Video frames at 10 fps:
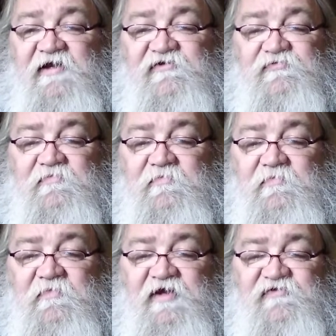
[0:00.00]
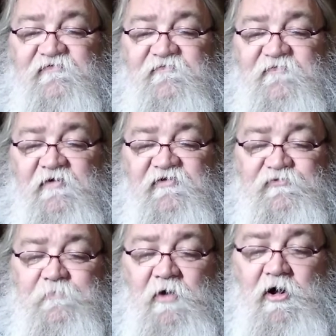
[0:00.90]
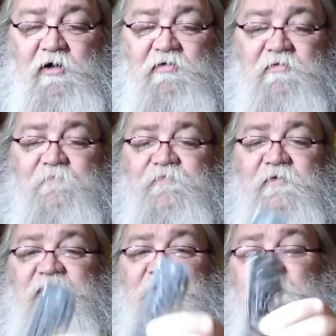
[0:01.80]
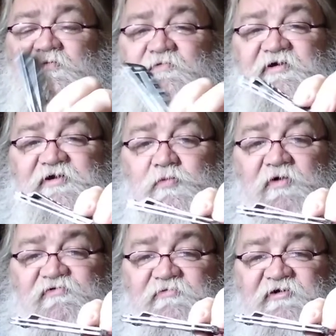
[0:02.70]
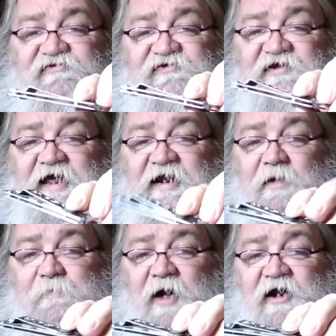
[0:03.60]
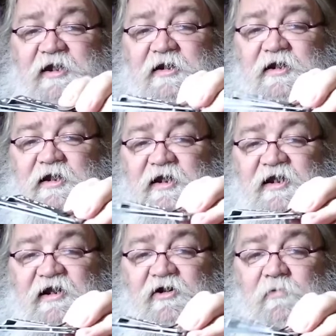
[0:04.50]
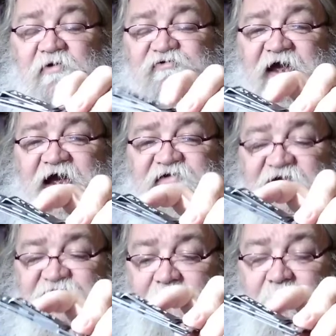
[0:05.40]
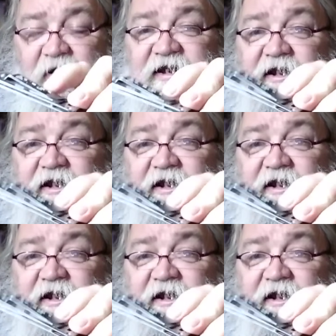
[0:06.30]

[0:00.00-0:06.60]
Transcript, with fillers: it's it's very small. You don't really you won't really see that in a pocket. It almost acts as a money